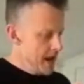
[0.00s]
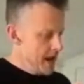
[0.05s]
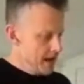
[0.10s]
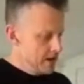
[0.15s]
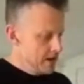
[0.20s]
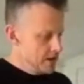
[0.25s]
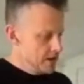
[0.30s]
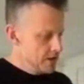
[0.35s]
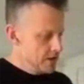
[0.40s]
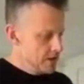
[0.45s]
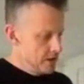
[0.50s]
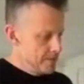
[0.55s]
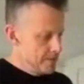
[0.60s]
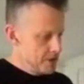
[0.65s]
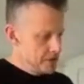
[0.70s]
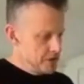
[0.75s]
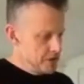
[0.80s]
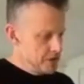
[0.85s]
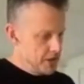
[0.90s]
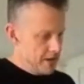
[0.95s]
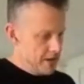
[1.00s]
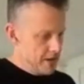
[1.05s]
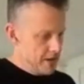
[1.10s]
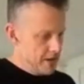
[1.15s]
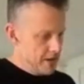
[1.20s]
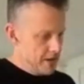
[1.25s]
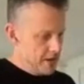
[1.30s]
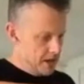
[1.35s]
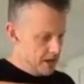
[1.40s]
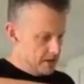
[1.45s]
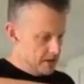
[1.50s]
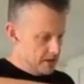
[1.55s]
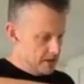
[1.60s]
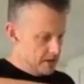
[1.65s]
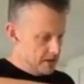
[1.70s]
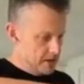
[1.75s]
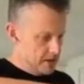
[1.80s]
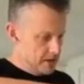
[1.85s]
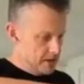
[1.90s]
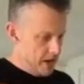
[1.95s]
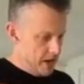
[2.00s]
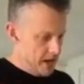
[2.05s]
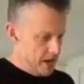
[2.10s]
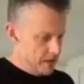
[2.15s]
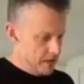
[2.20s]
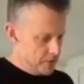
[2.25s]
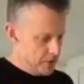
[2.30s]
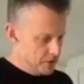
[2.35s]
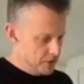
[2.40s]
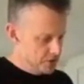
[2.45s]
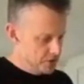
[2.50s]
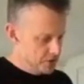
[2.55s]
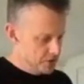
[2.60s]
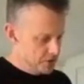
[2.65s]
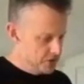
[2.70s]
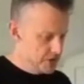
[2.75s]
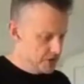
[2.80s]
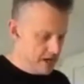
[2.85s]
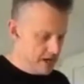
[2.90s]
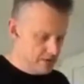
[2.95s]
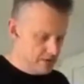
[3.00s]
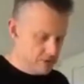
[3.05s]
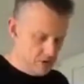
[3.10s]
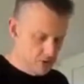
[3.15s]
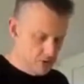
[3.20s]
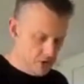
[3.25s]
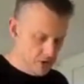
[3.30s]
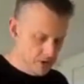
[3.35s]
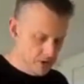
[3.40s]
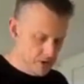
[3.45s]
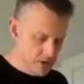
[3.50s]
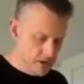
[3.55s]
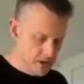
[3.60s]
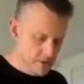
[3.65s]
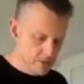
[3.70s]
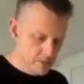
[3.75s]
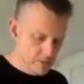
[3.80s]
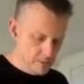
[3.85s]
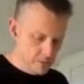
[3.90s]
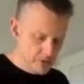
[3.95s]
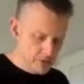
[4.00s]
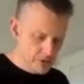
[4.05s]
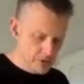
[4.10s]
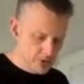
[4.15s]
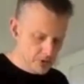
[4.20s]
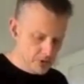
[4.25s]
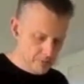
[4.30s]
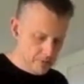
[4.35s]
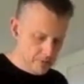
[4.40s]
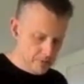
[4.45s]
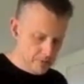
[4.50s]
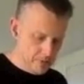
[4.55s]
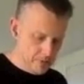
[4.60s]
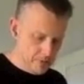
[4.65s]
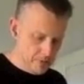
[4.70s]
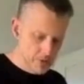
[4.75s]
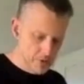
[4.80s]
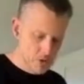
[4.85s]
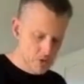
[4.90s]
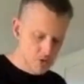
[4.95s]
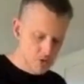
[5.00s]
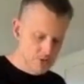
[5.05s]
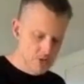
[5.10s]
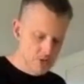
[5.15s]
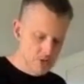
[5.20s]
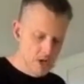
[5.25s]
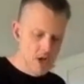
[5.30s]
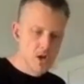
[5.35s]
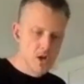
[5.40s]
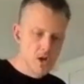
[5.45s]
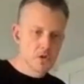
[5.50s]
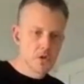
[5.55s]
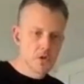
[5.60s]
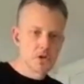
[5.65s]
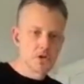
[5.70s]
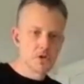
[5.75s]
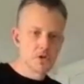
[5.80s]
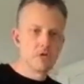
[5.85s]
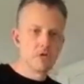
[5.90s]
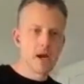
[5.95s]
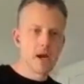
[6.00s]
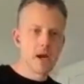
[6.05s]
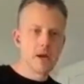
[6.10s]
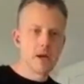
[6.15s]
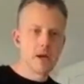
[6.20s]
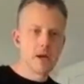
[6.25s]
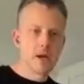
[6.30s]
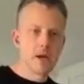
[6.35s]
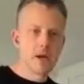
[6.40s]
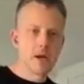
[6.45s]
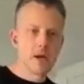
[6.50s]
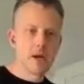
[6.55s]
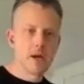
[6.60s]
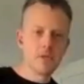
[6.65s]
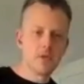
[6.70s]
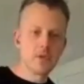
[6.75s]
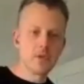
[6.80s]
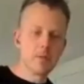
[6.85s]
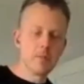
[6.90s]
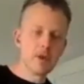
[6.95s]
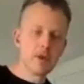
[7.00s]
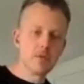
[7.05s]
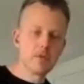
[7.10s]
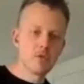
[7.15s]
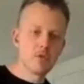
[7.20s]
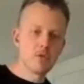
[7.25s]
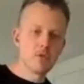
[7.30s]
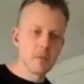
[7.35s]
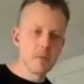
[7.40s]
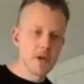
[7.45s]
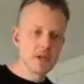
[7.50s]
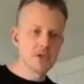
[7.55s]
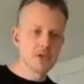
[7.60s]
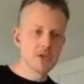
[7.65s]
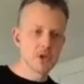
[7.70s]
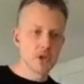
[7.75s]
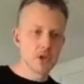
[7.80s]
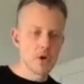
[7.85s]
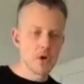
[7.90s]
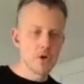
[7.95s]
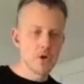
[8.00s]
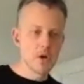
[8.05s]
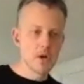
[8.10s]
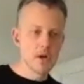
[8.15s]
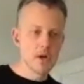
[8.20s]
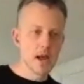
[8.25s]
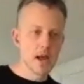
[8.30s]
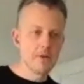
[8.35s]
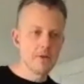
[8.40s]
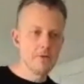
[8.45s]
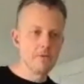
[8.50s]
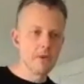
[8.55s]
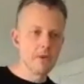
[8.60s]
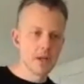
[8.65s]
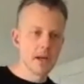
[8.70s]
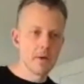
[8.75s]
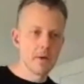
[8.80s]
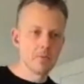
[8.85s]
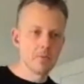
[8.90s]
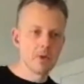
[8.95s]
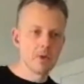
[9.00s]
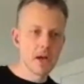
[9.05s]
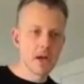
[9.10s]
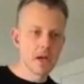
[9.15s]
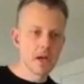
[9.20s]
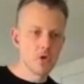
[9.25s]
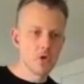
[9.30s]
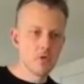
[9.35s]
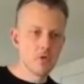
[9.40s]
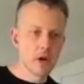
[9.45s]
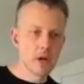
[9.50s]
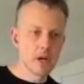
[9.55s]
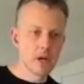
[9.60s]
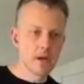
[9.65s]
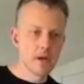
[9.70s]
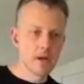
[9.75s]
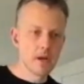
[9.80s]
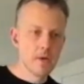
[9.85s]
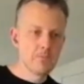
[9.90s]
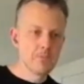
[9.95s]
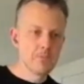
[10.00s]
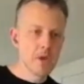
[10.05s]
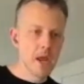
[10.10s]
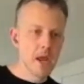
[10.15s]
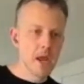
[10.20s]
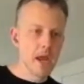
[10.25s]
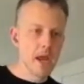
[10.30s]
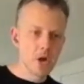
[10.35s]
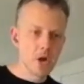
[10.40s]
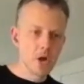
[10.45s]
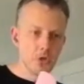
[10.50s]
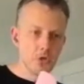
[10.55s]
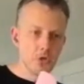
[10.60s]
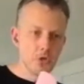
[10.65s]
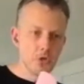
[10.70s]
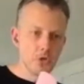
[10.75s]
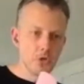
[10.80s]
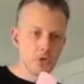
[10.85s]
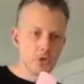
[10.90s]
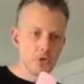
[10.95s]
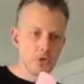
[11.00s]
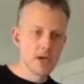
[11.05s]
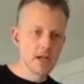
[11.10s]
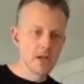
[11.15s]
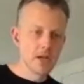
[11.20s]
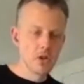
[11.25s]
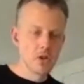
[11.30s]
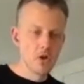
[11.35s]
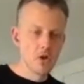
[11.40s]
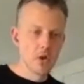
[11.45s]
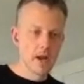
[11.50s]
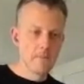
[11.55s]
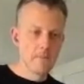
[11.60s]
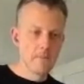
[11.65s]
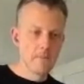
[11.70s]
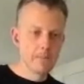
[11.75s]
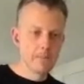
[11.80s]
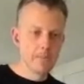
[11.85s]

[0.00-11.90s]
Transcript: And I'm actually going to go out there and do another post this afternoon, I think, time permitting, because those frames that were out there about 3 weeks ago are filling up with honey already. And I thought it would take longer.